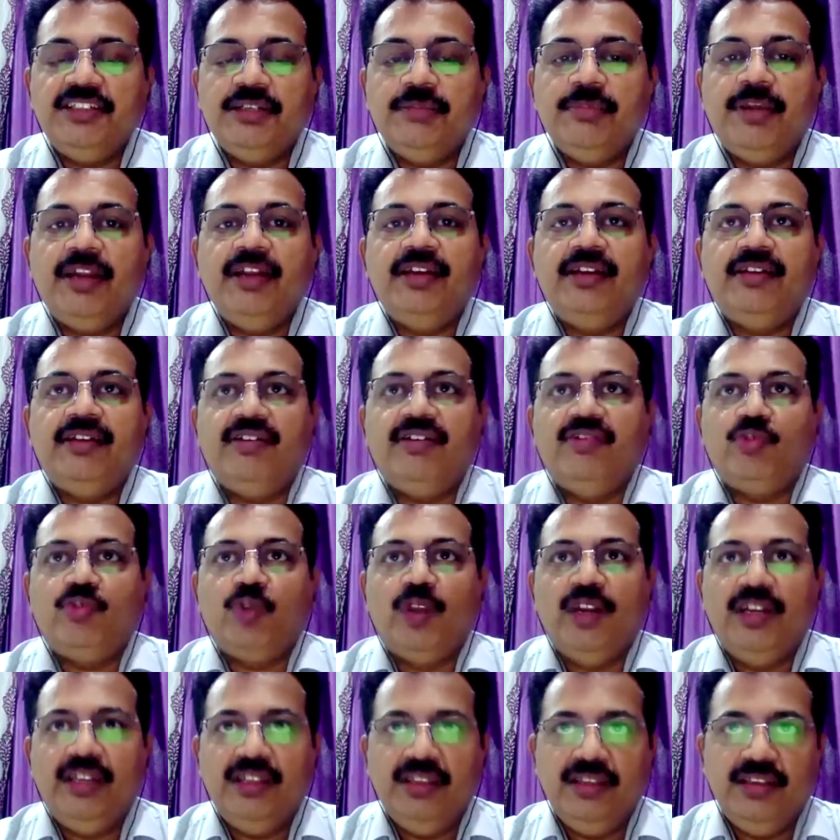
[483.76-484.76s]
my
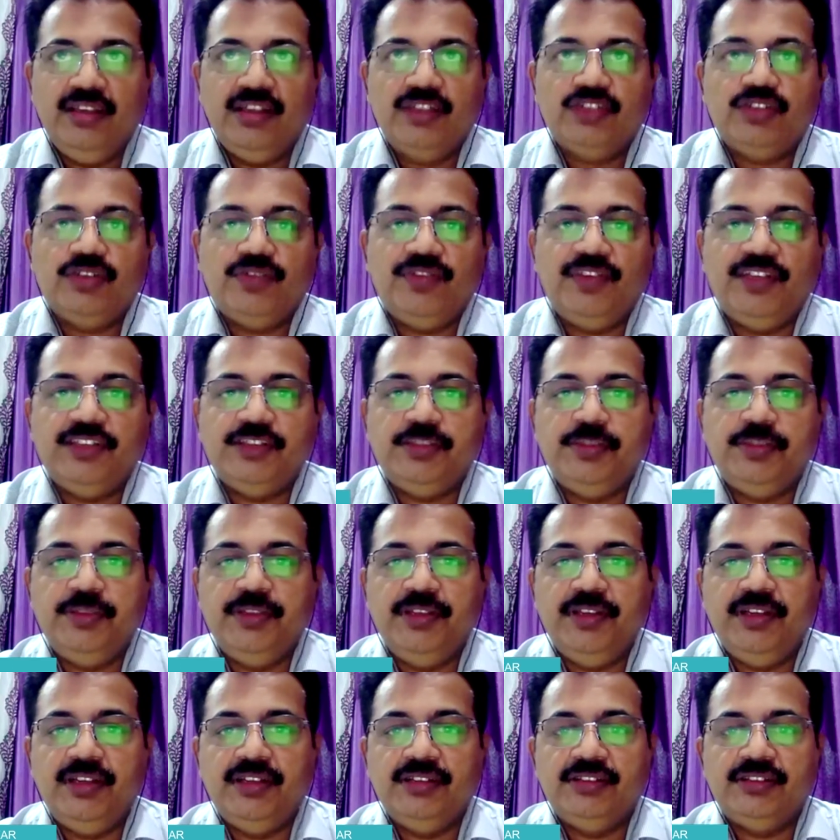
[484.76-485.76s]
20 years of
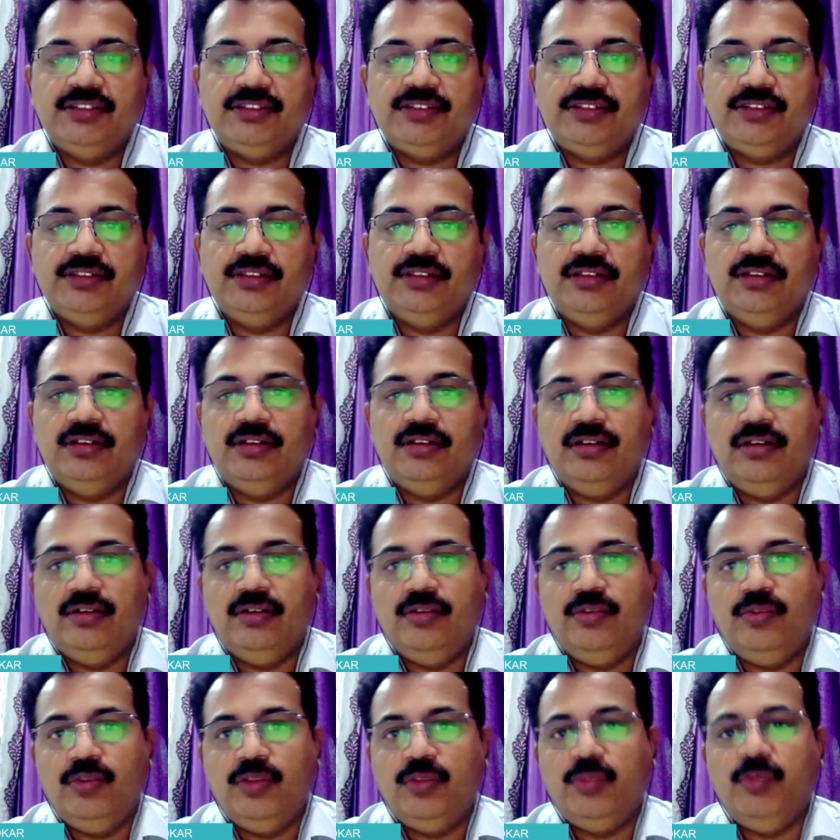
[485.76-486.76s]
experience
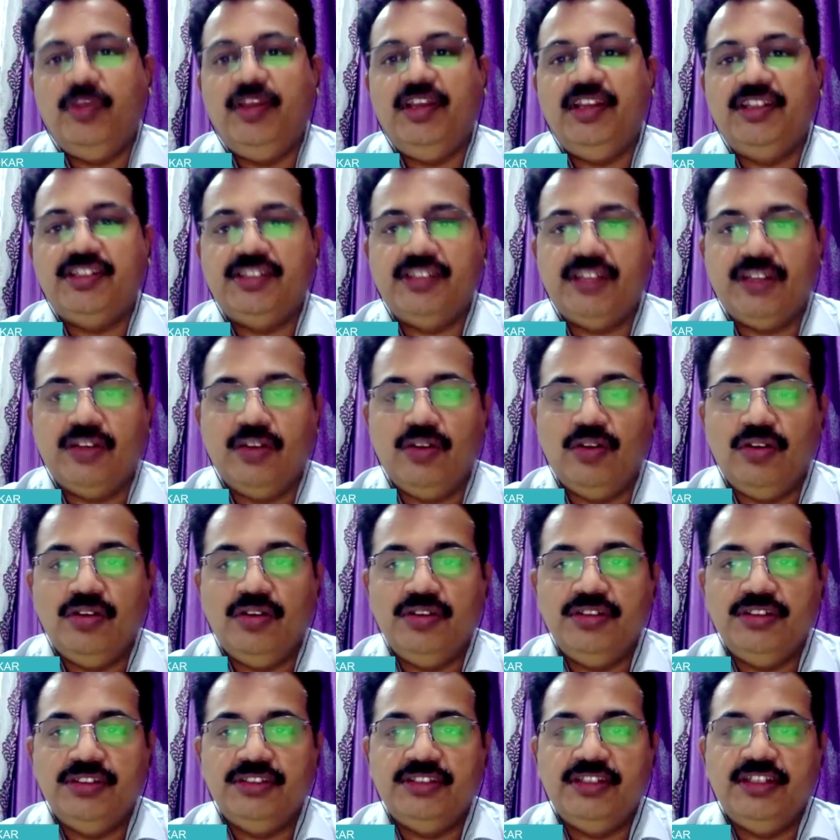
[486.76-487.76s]
with various
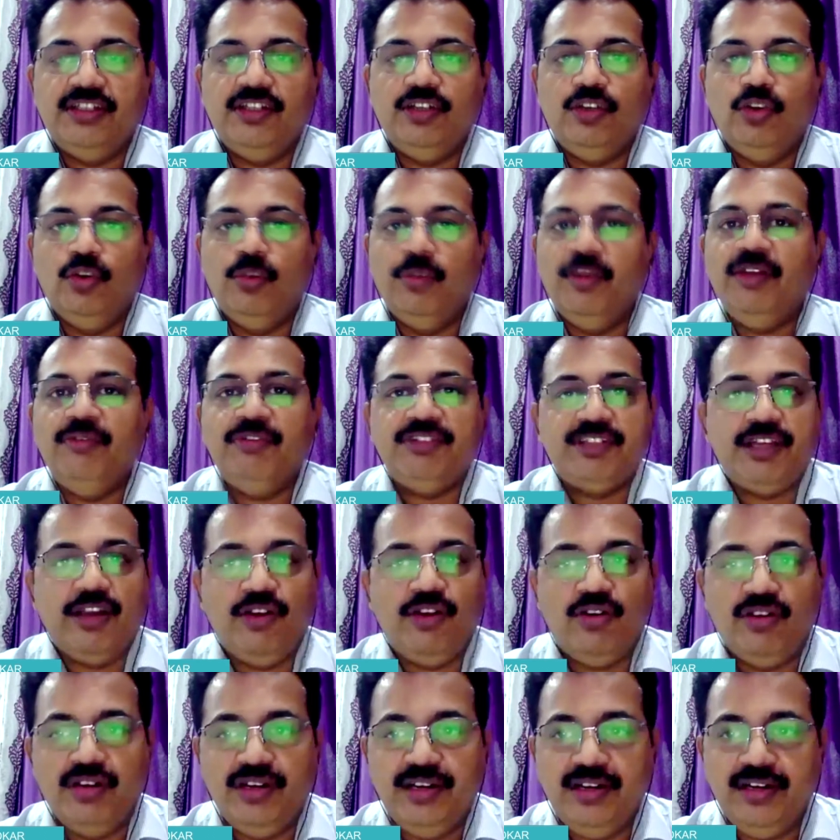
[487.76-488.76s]
technologies and the domain which I
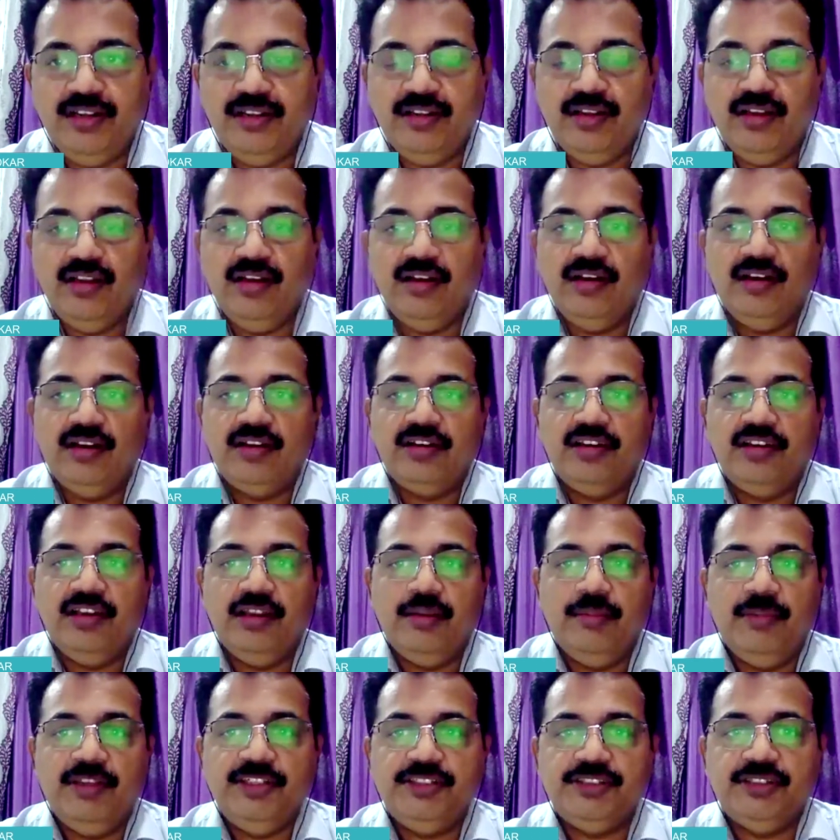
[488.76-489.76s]
already earlier
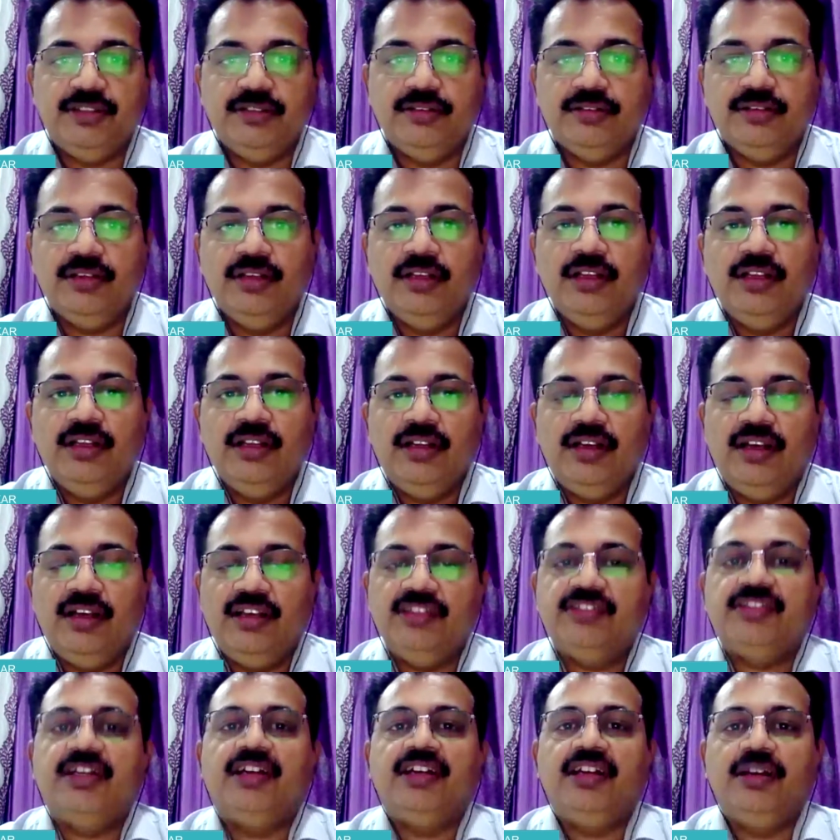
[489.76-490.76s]
mentioned, I
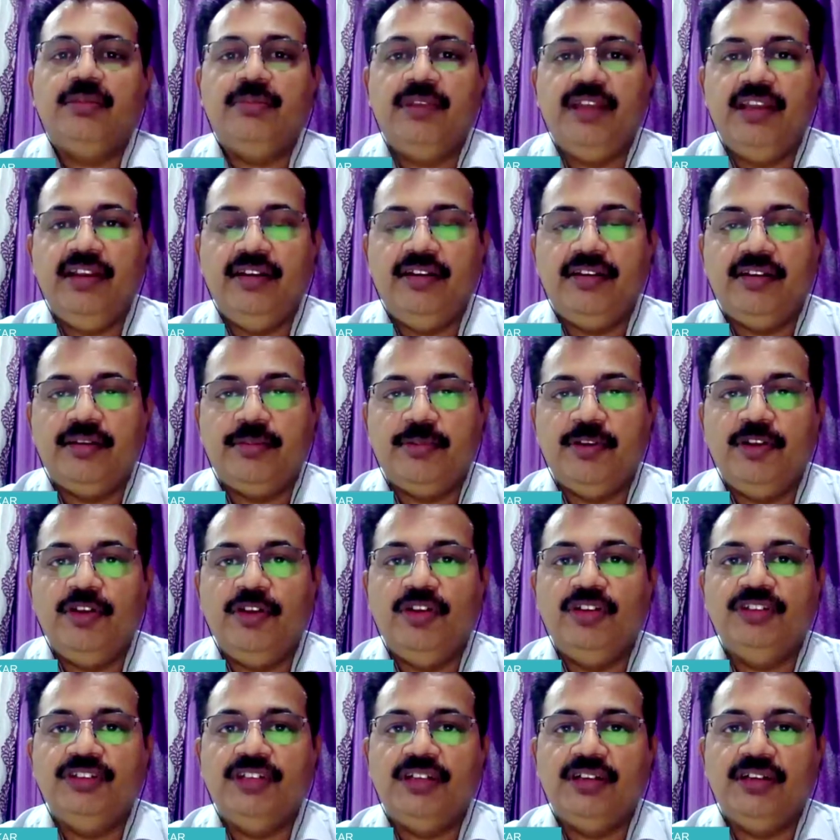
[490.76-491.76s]
started my
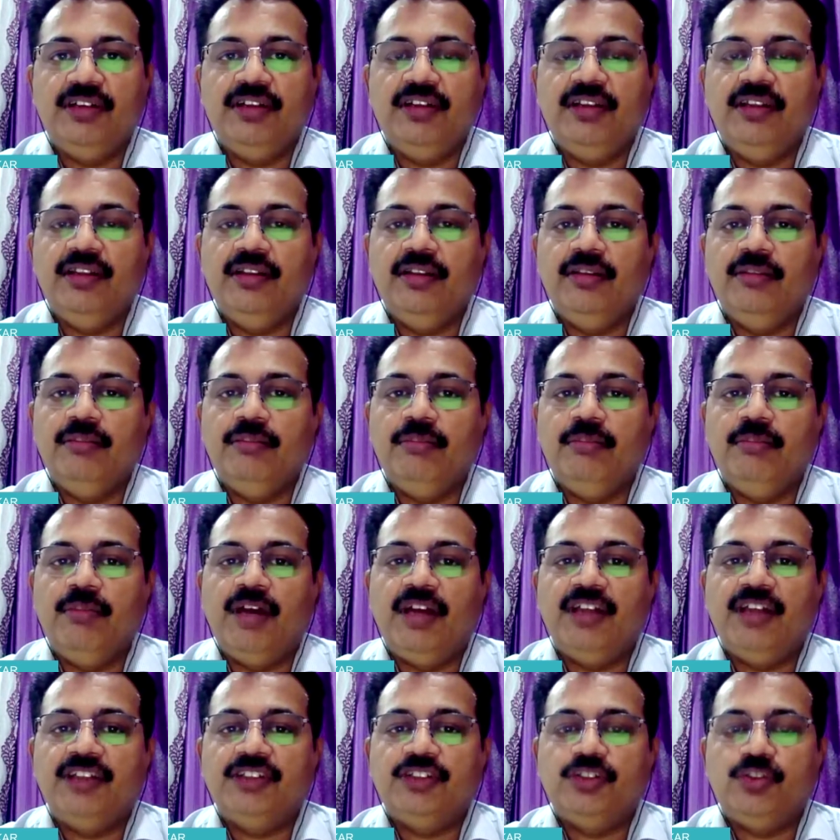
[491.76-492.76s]
entrepreneur journey in
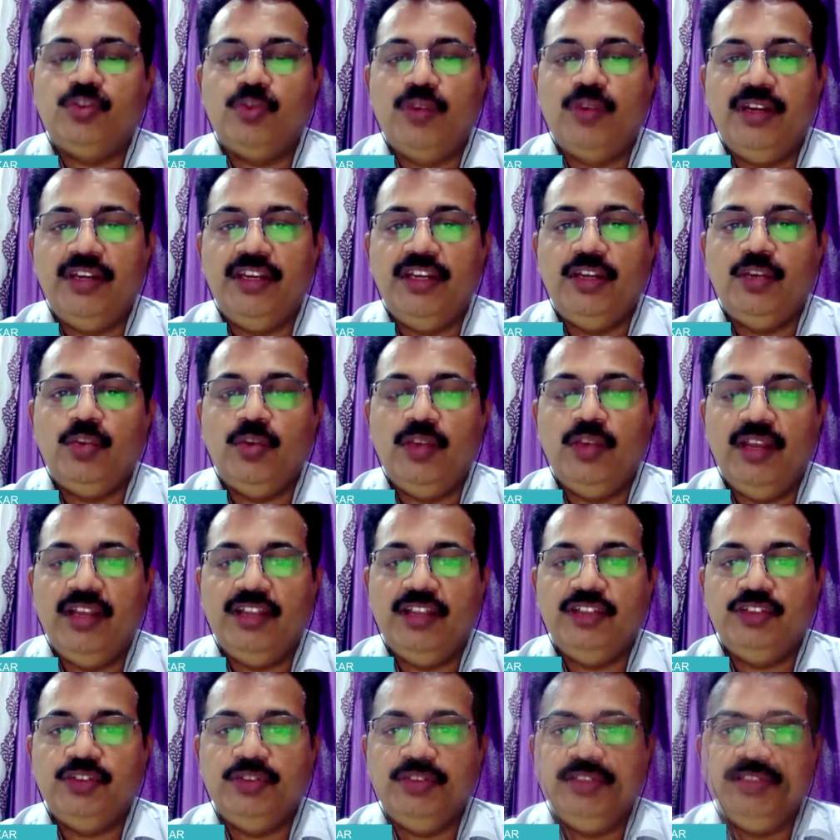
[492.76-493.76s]
March 2012
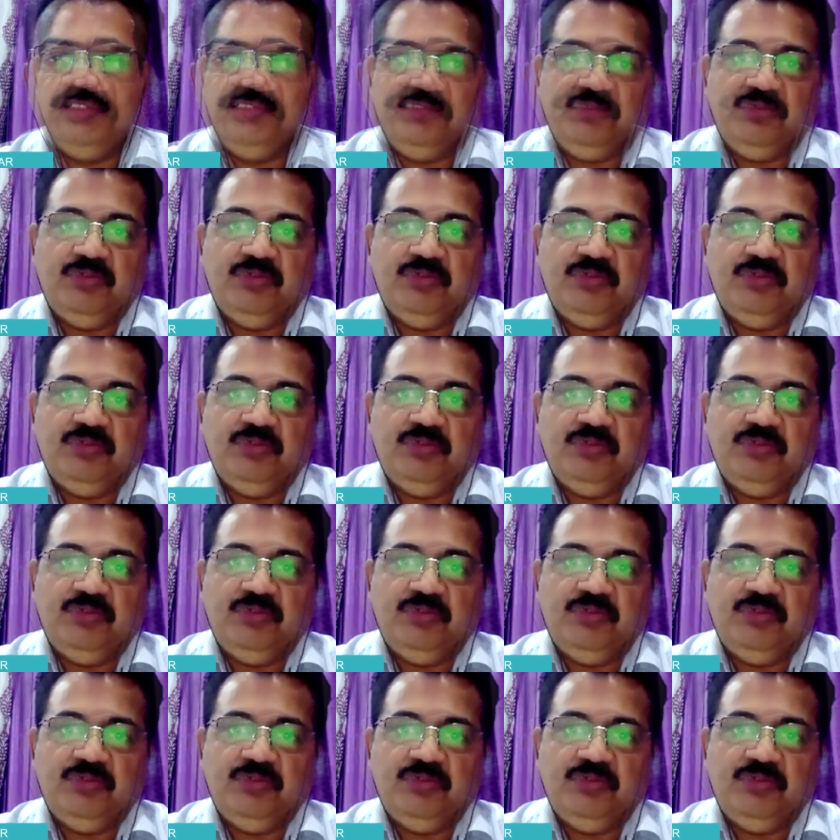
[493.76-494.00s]
actually.